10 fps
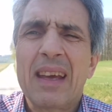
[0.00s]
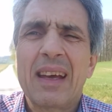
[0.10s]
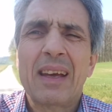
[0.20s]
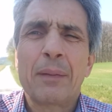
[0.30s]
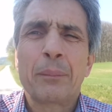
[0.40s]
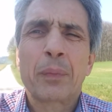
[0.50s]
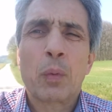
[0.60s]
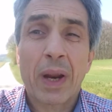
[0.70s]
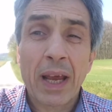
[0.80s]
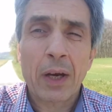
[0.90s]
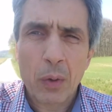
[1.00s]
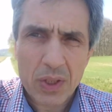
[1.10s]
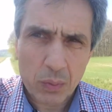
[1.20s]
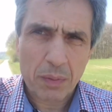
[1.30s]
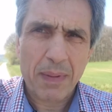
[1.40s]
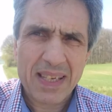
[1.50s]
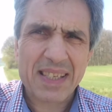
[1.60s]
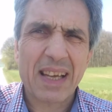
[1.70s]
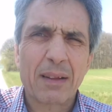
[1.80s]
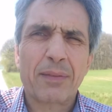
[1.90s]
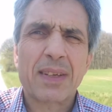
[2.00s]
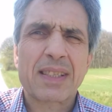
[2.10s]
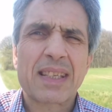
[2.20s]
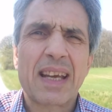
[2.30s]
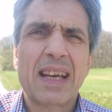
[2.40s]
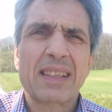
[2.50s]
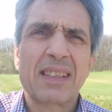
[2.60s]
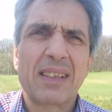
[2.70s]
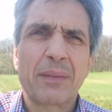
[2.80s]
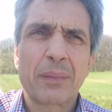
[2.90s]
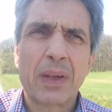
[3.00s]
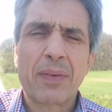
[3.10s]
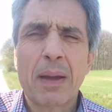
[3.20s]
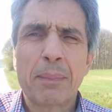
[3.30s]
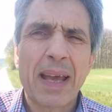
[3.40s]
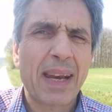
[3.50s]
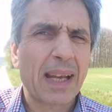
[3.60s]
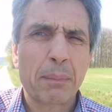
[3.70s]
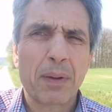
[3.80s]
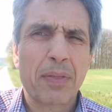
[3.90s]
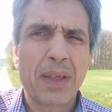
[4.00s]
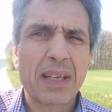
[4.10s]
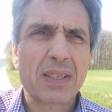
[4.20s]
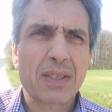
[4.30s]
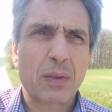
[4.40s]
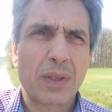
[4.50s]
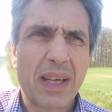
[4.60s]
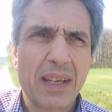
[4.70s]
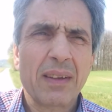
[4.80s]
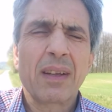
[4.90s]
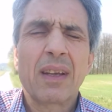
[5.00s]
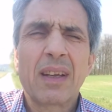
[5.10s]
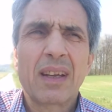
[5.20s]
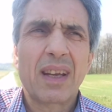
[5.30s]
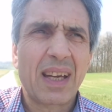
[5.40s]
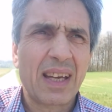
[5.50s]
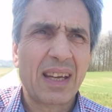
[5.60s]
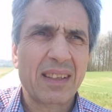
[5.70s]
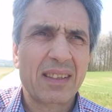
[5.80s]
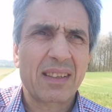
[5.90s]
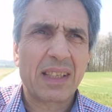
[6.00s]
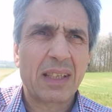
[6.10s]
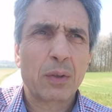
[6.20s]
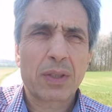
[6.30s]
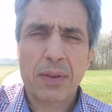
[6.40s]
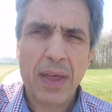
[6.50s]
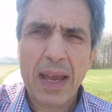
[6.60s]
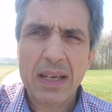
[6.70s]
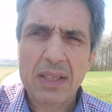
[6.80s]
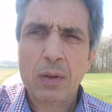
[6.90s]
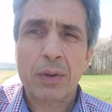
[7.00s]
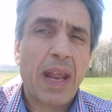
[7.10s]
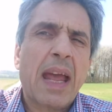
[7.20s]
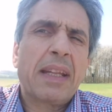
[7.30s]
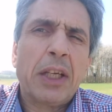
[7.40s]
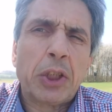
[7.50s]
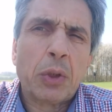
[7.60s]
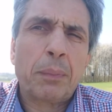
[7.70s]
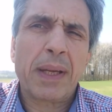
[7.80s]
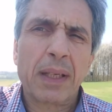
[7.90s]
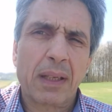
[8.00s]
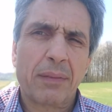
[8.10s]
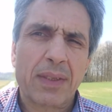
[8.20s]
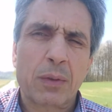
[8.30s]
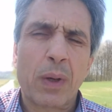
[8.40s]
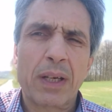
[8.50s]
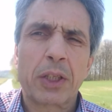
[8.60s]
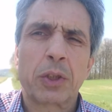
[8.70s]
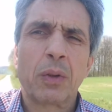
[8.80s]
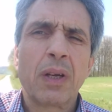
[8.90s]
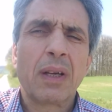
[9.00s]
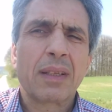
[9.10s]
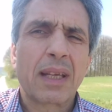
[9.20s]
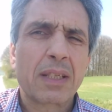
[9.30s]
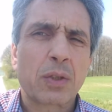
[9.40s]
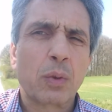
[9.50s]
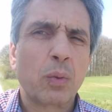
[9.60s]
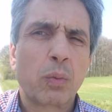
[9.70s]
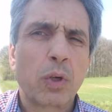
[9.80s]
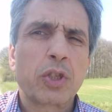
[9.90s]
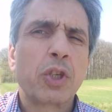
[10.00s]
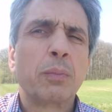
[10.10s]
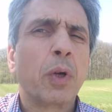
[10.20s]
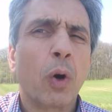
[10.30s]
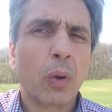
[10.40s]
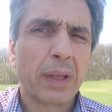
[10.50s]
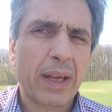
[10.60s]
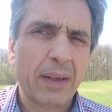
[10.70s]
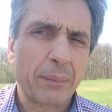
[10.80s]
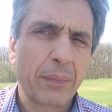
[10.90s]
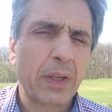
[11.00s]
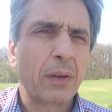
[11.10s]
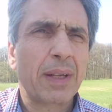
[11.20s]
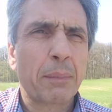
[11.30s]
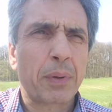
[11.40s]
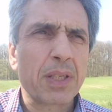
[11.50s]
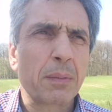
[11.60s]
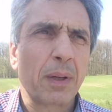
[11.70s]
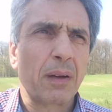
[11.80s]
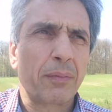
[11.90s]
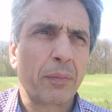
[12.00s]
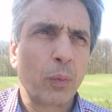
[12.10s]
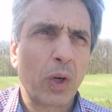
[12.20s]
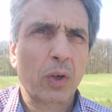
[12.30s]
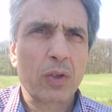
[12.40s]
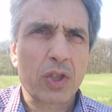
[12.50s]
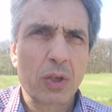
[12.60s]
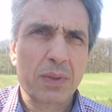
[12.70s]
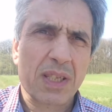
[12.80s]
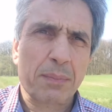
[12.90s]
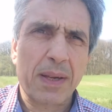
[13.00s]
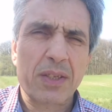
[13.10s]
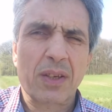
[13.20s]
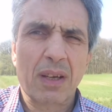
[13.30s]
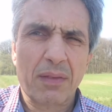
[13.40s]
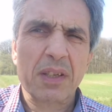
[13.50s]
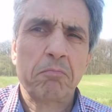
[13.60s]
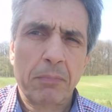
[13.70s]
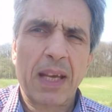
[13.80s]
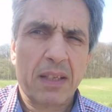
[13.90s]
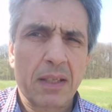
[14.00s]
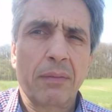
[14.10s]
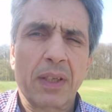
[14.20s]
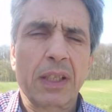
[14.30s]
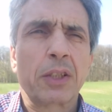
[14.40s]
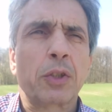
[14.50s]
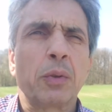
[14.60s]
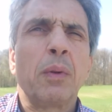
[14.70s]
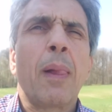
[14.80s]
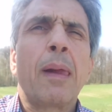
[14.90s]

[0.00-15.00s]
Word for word: um, what I noticed with myself is that if I plan a couple of things today, and those things or that issue, be it if it's one issue, tends to consume the whole day. You know that principle of work consumes the space you give it? Yeah, definitely true.